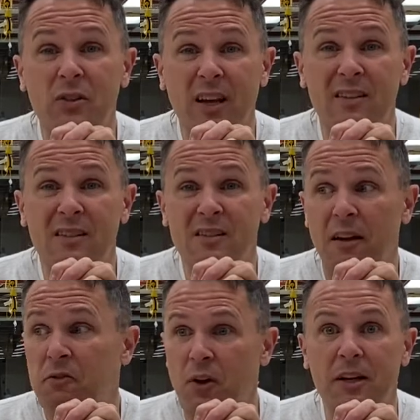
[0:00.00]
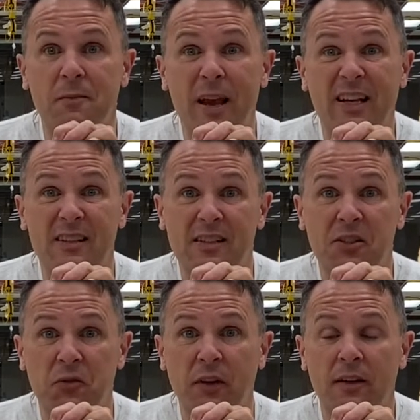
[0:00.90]
cases, I've tried to make it 6
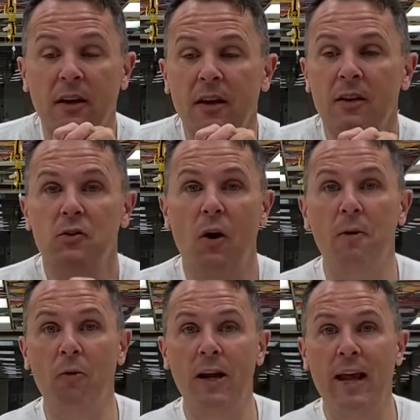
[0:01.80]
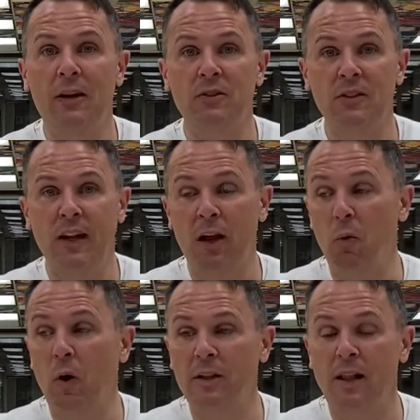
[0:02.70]
feet. So I'm right now sitting at
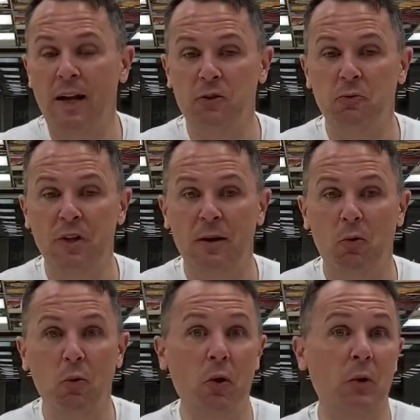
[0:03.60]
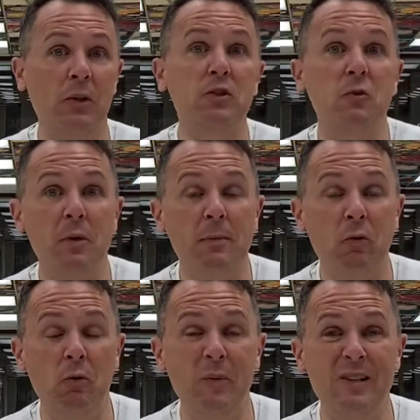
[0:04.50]
one classroom table where only two people
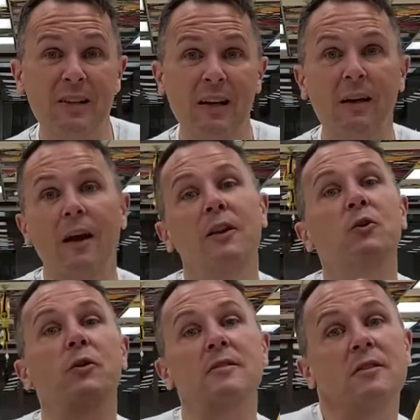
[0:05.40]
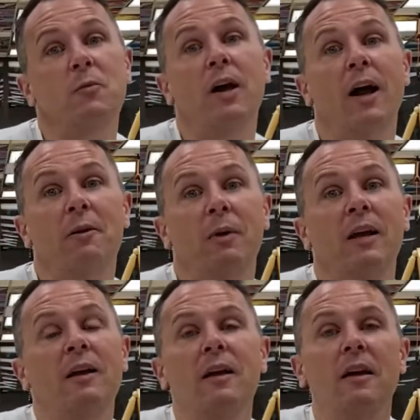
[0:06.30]
would be sitting. And you can see behind me,
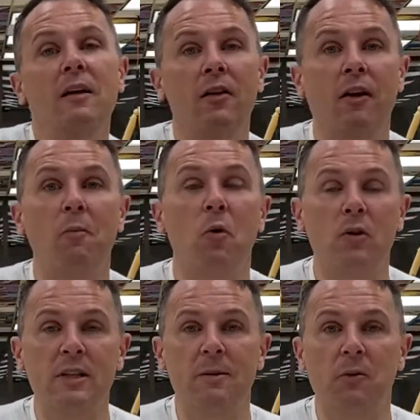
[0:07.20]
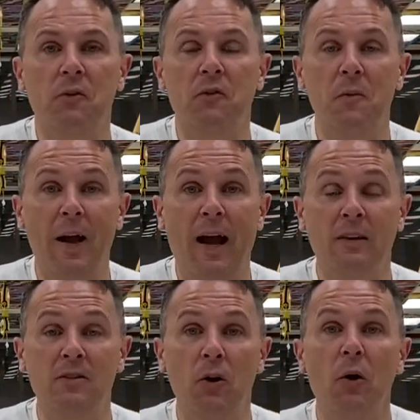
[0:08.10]
there are more tables in the back.
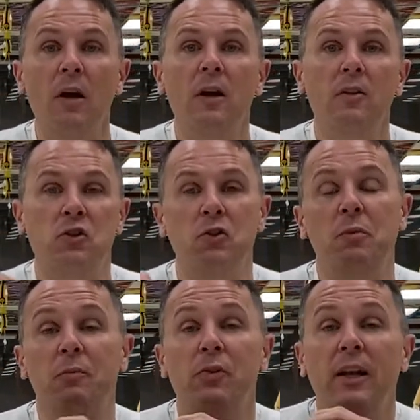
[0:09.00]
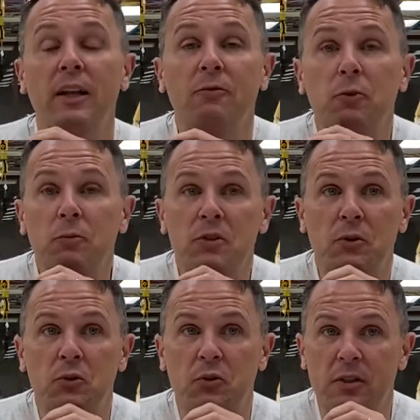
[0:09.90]
So there should be plenty of room to
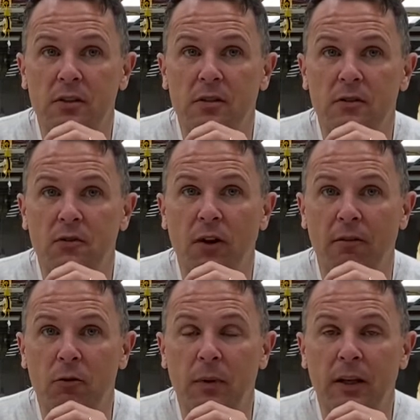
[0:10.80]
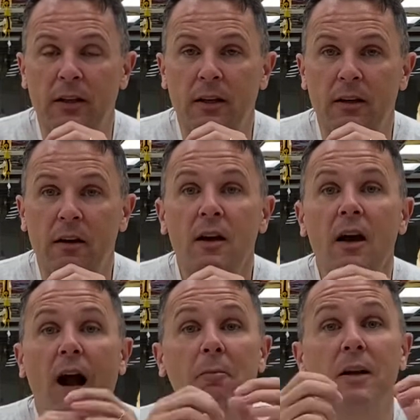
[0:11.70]
social distance for everybody in here.
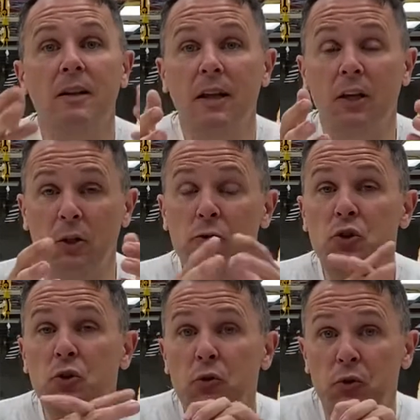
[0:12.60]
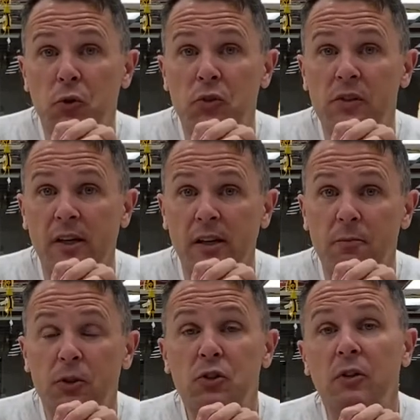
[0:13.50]
I'm gonna let you choose your seat,
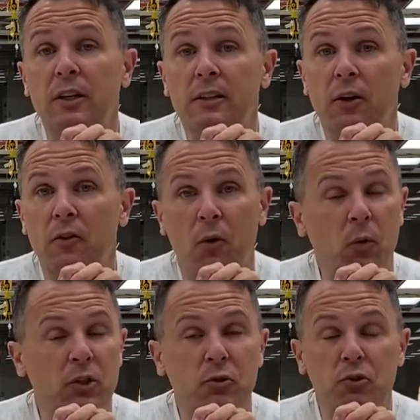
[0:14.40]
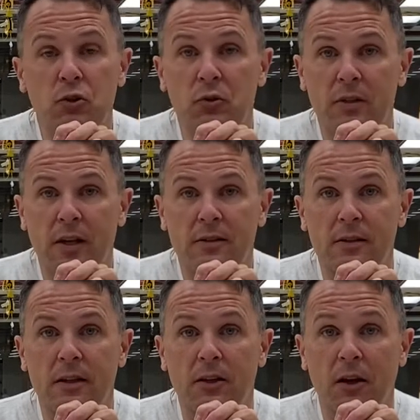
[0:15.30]
but you need to know that once you choose that
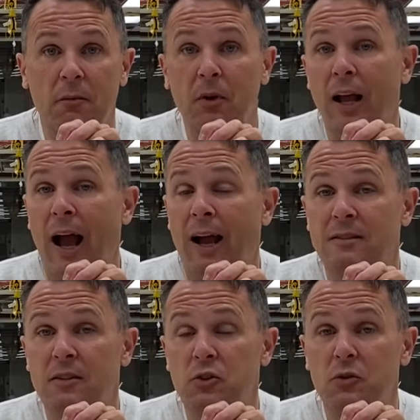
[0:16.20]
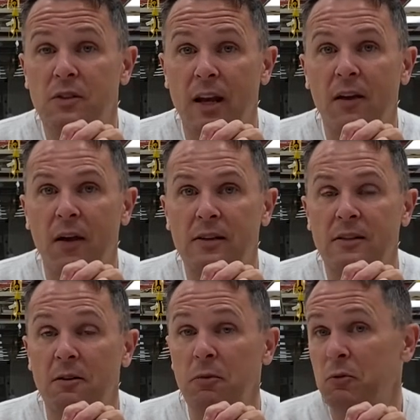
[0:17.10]
seat, I'm gonna ask that you stay in that
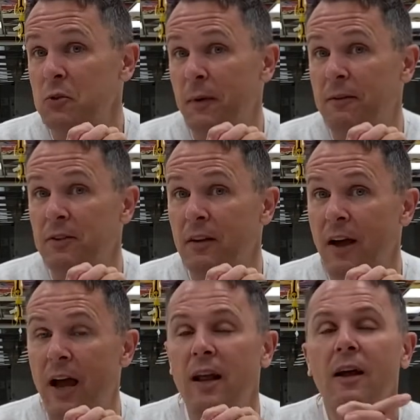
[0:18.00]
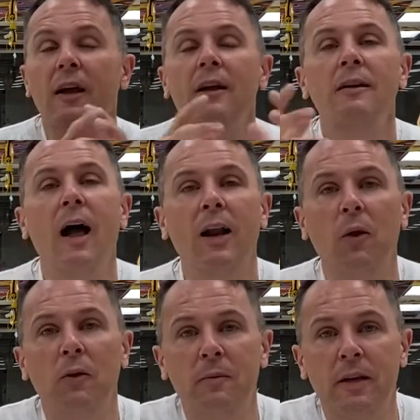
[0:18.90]
seat and be respectful of that. Not
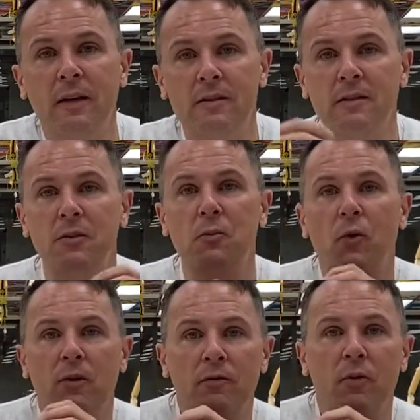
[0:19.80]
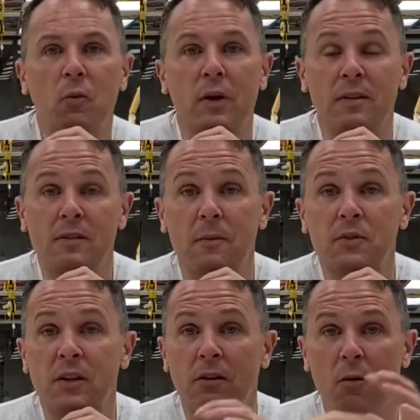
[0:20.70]
only because it's important for when a sub's
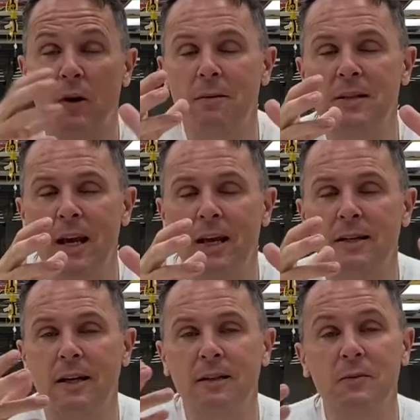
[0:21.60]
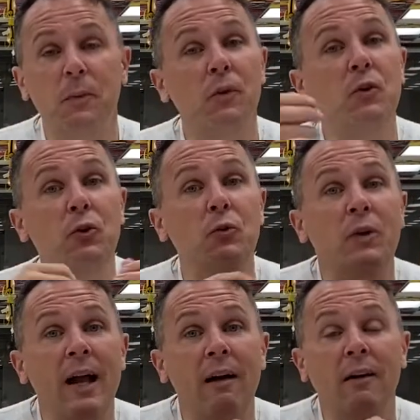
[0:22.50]
here or when I'm taking attendance, but the new
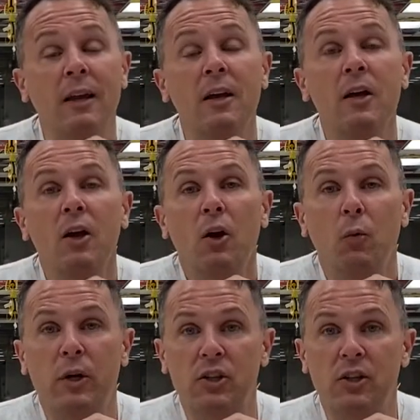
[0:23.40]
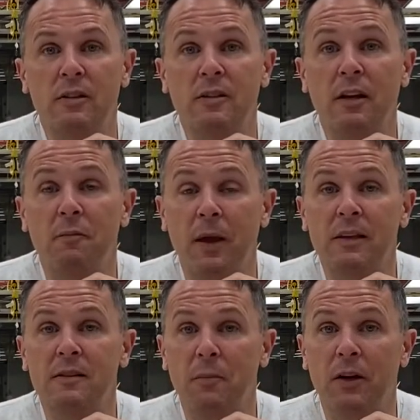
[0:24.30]
reality, which is it makes
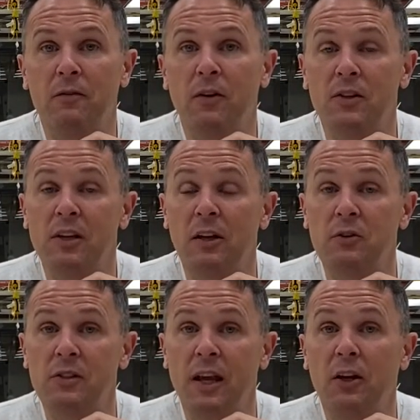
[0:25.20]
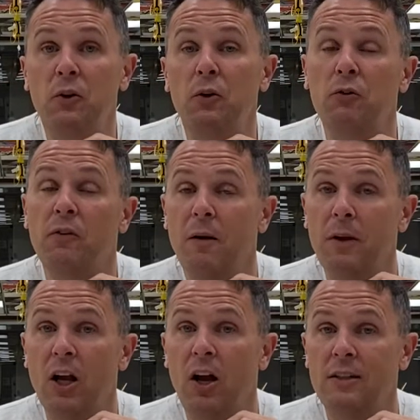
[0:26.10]
it better for us to understand who you've come in
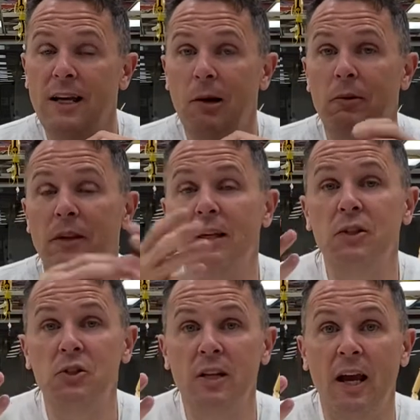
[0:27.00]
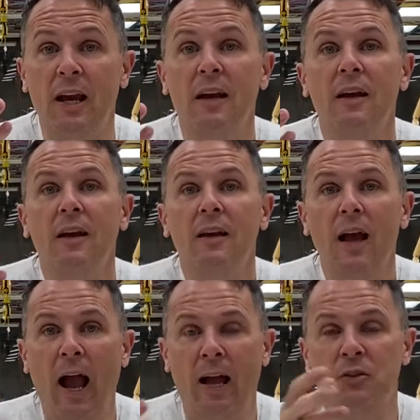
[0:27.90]
contact with each day
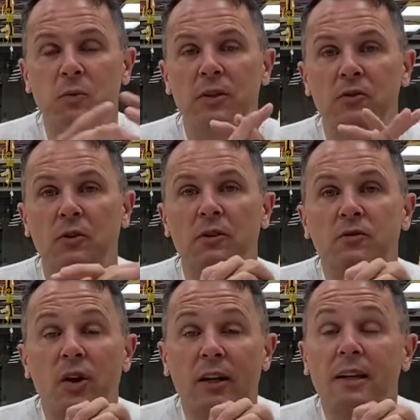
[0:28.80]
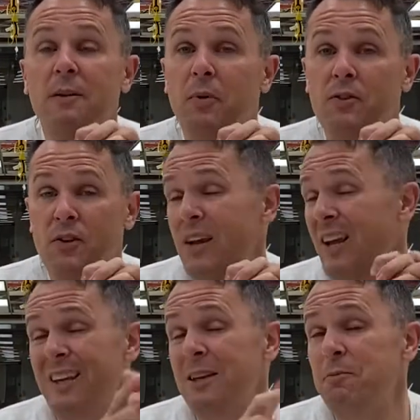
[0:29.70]
as we sort of try to
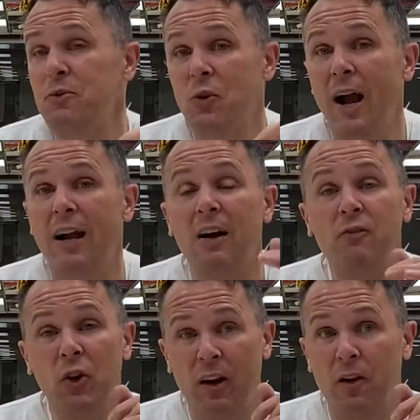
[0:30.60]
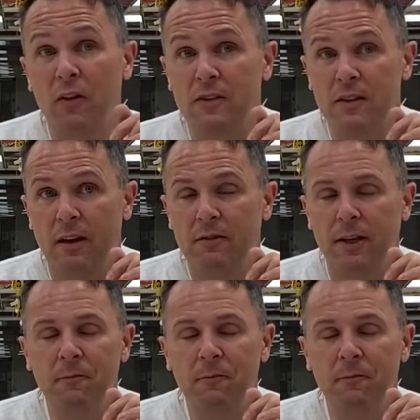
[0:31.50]
keep track of your health and safety.